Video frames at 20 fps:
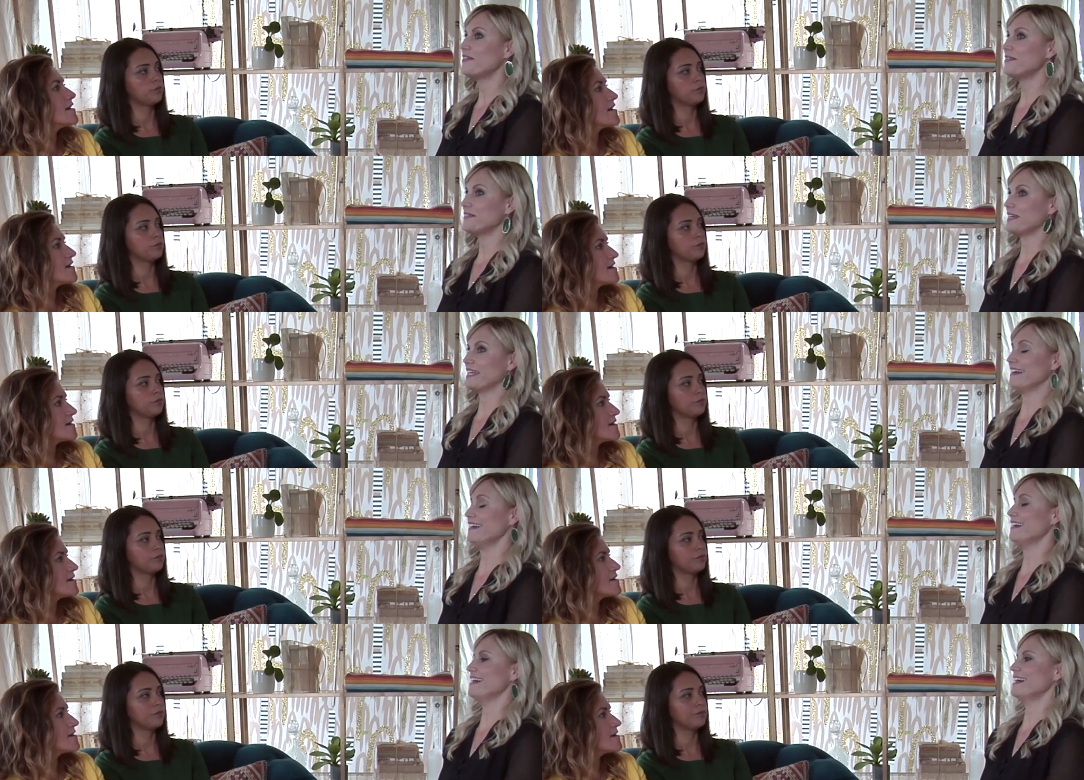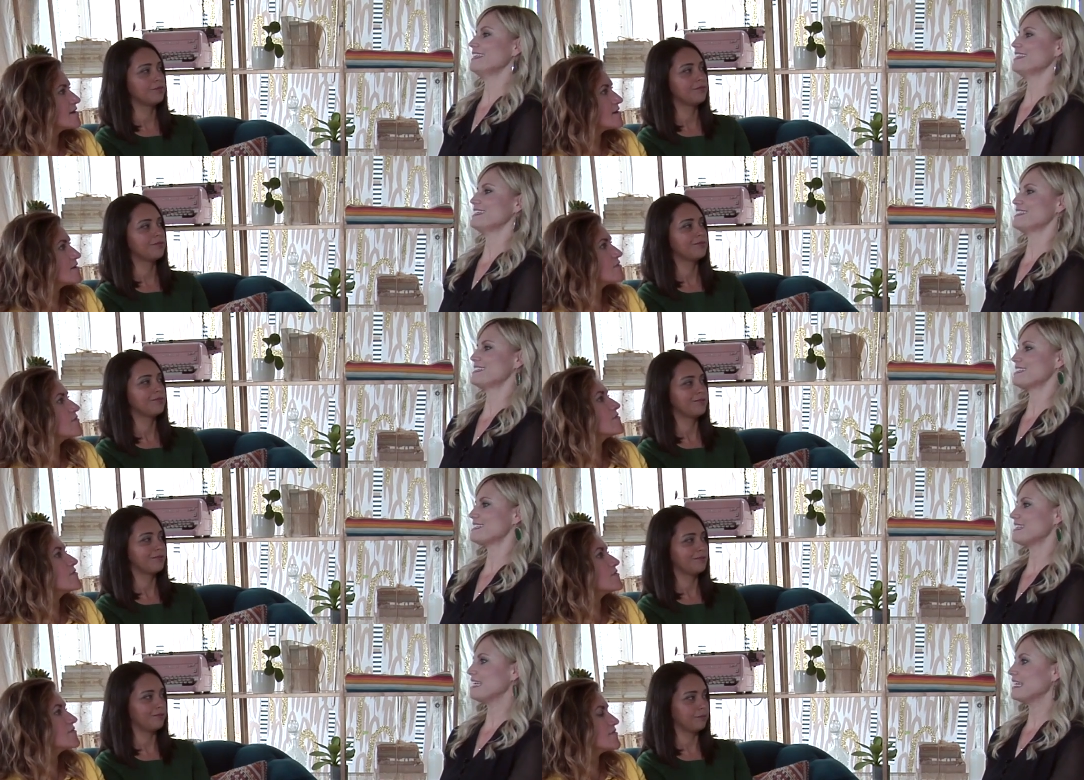Speaker 1: oh my God,
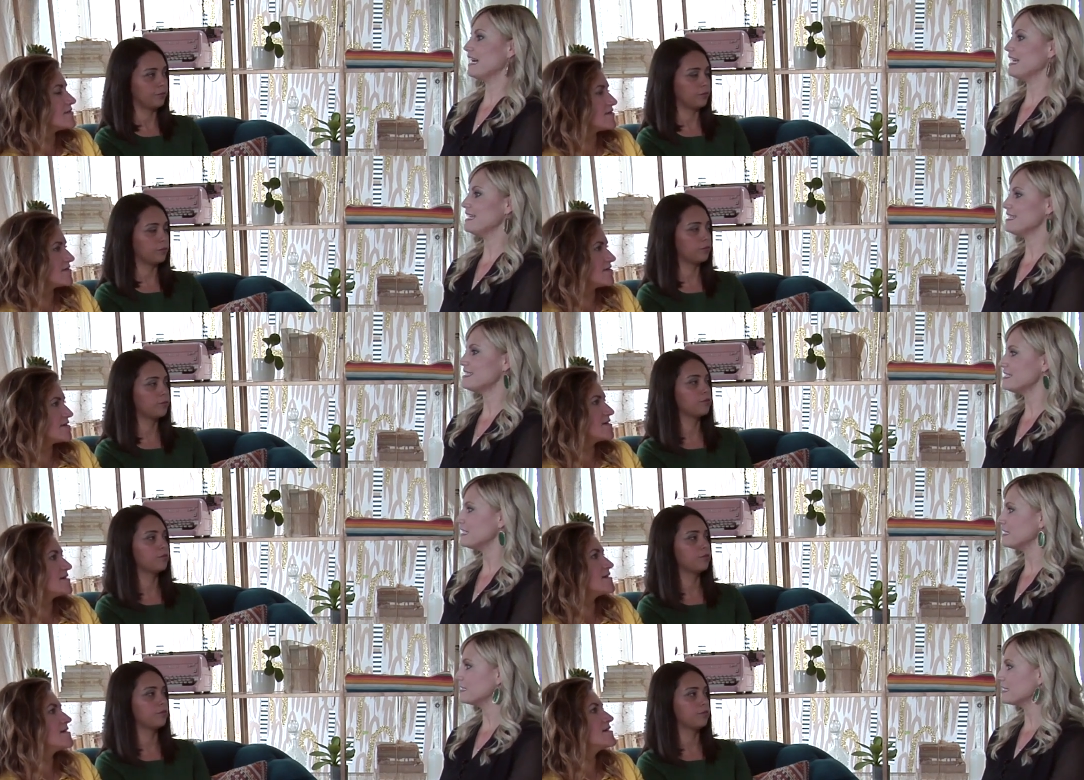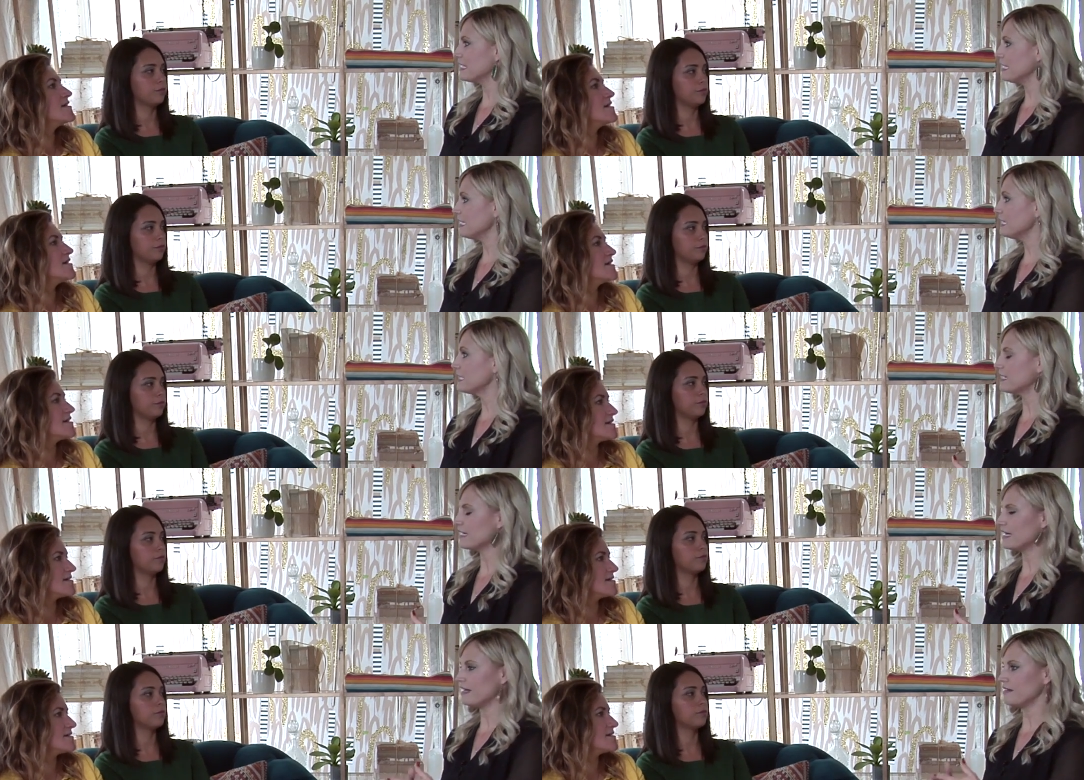this is like icing on the
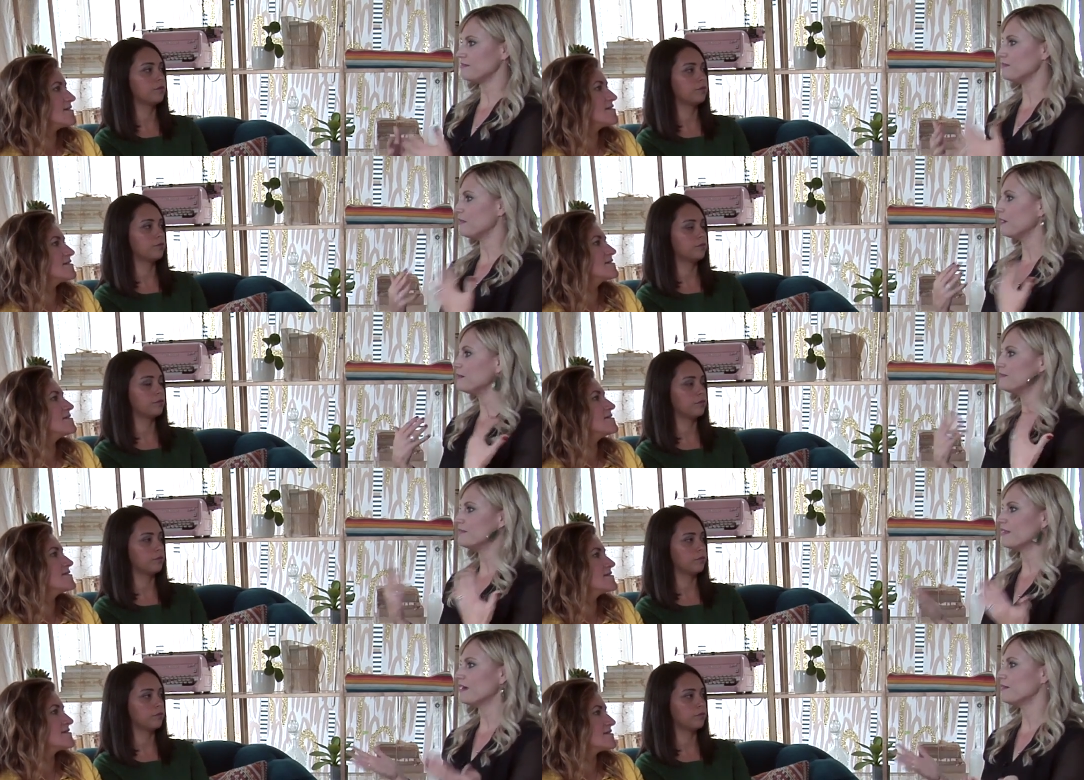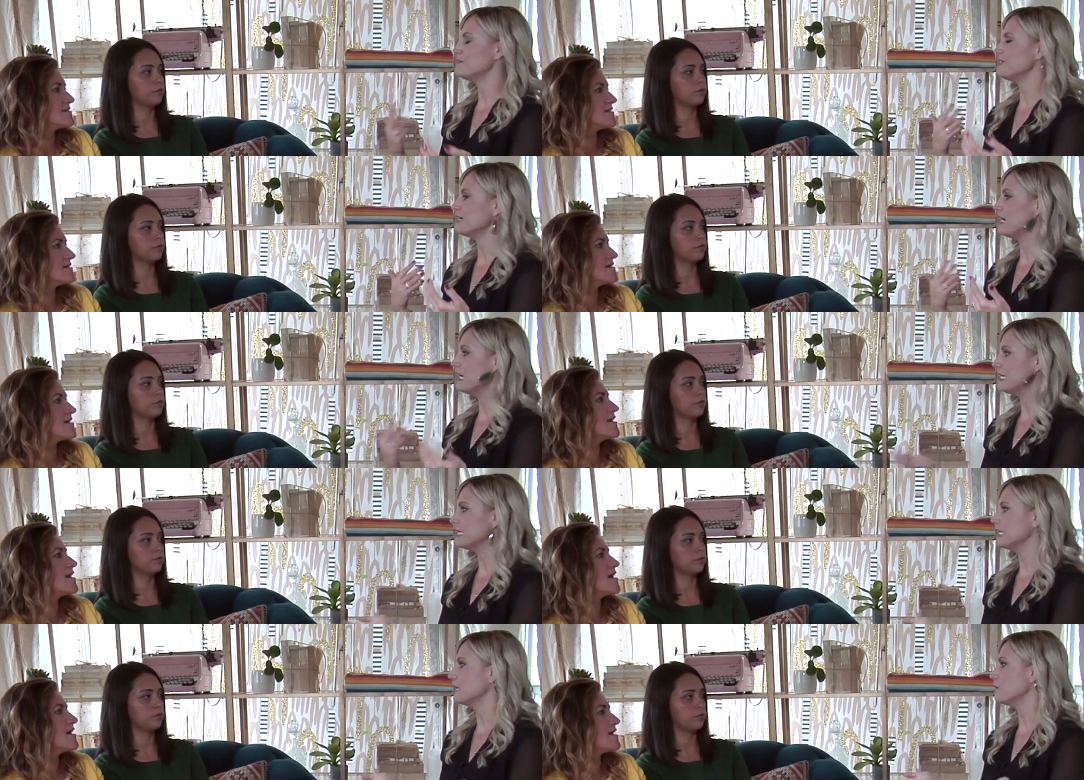cake. Like I'm
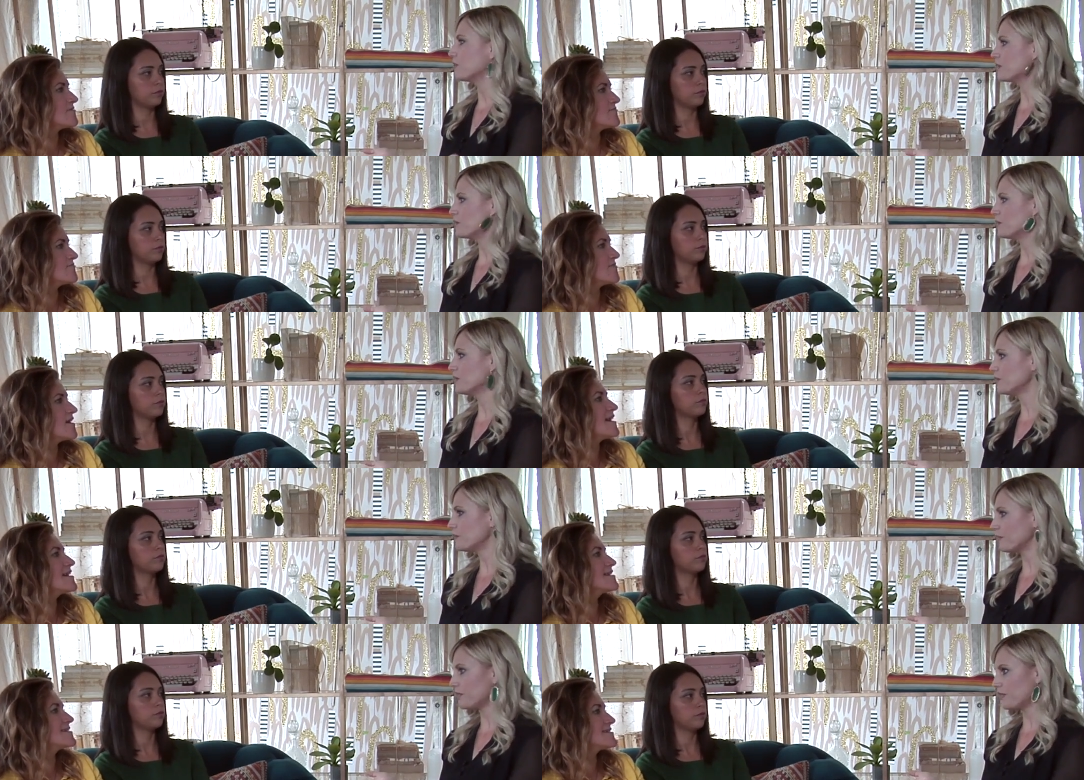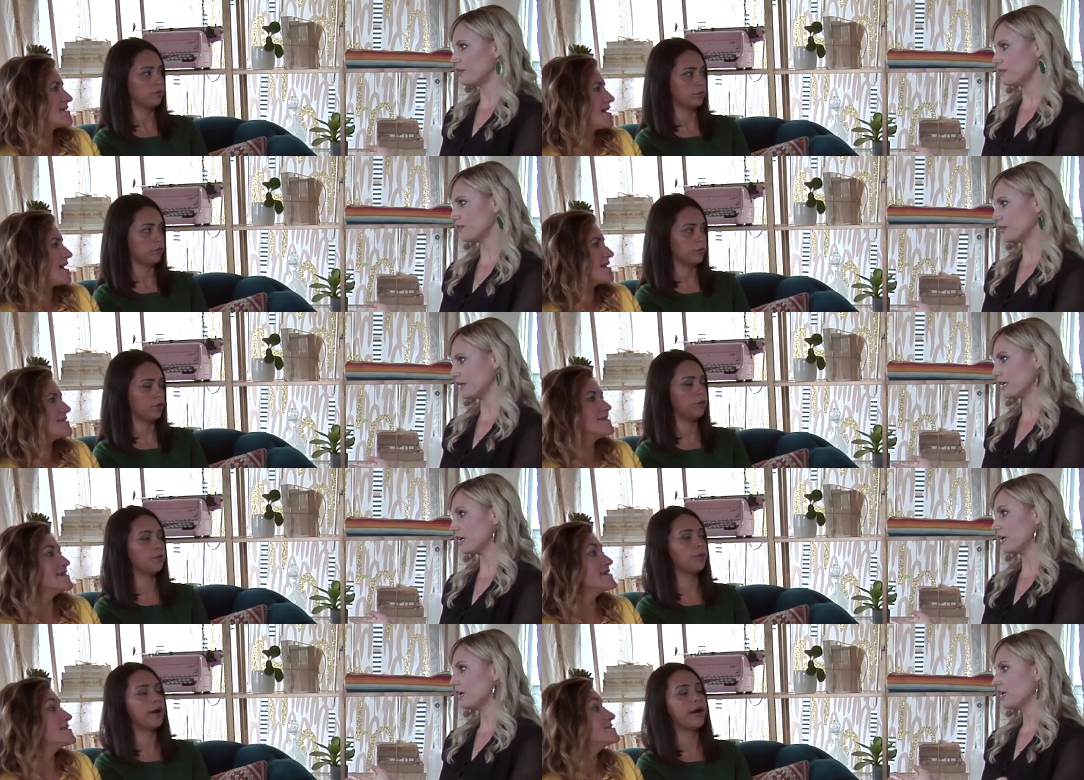dying. I want to work with you.
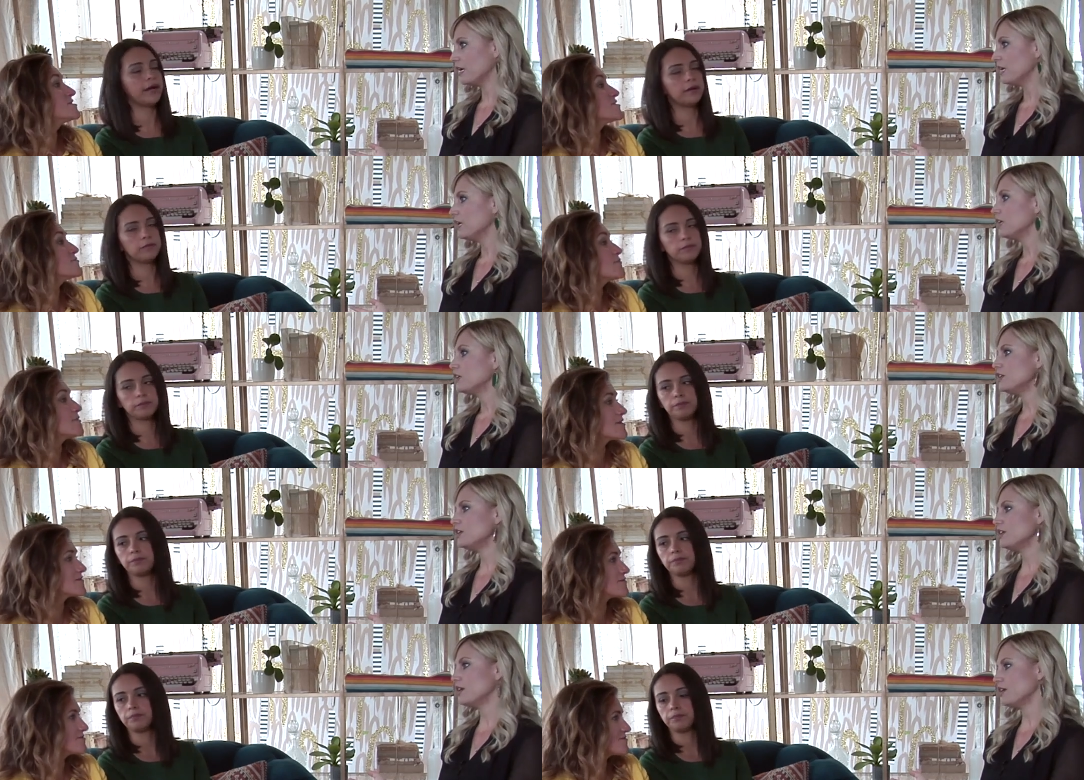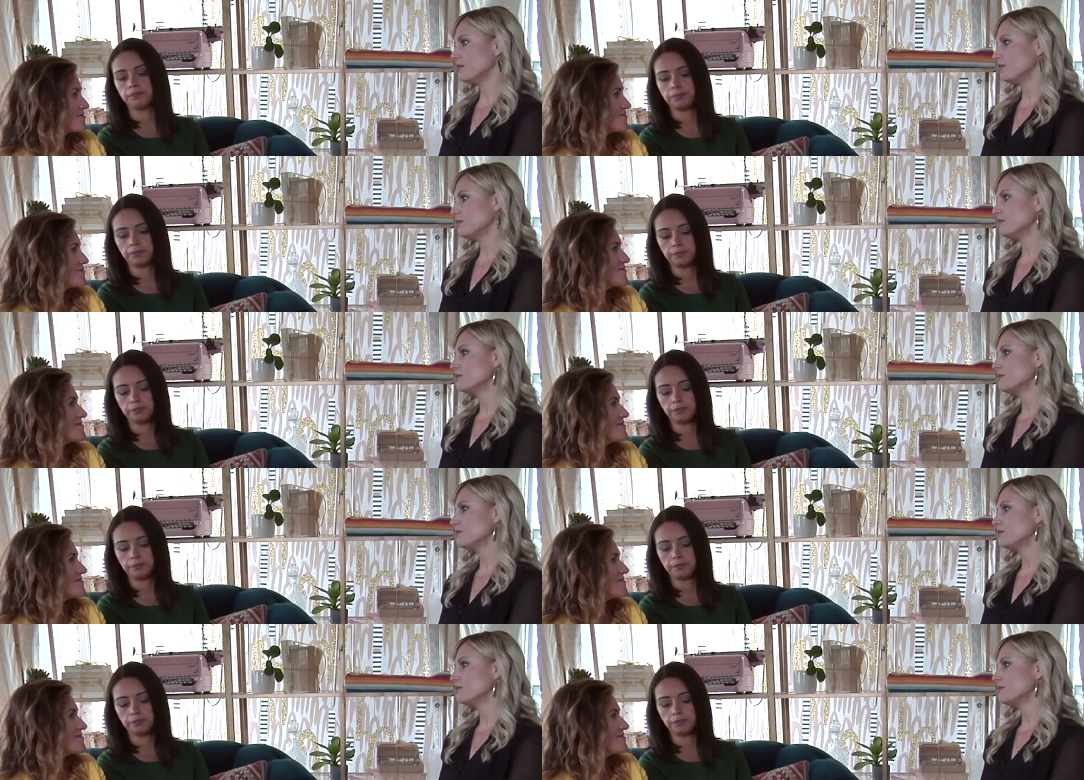Like, I need to work with you.